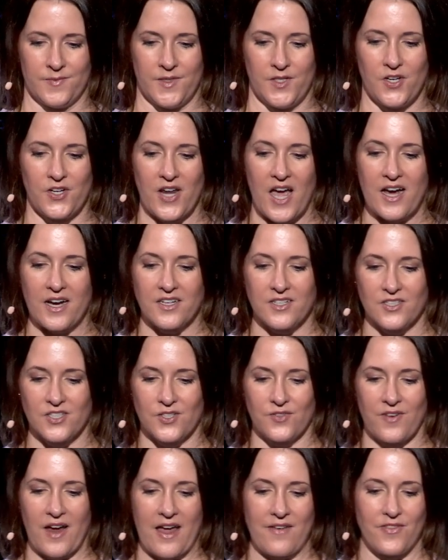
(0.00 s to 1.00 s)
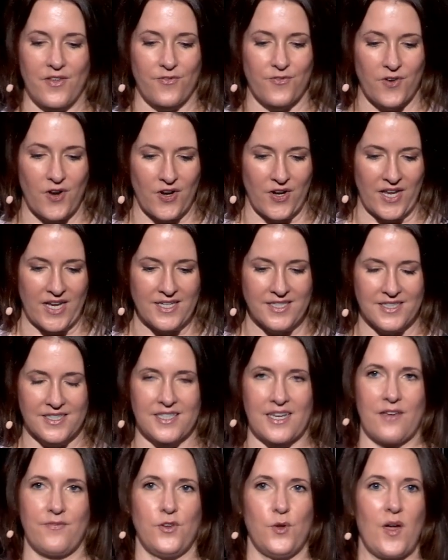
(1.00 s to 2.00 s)
You're not going to survive the
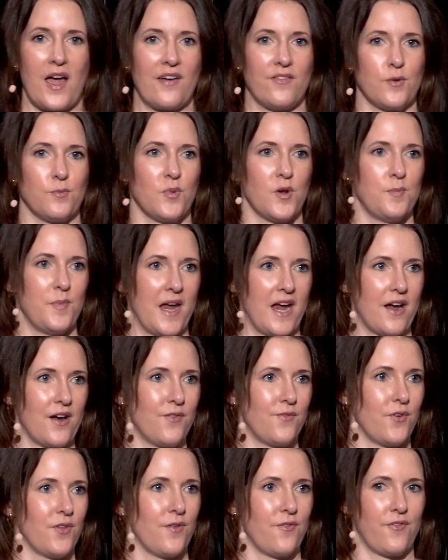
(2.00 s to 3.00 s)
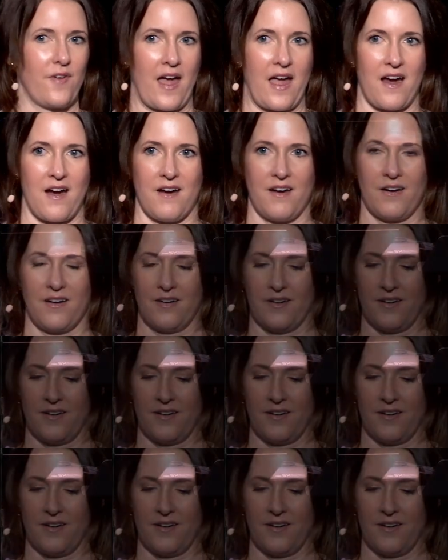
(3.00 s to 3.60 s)
furnace if you haven't prepared for the fire.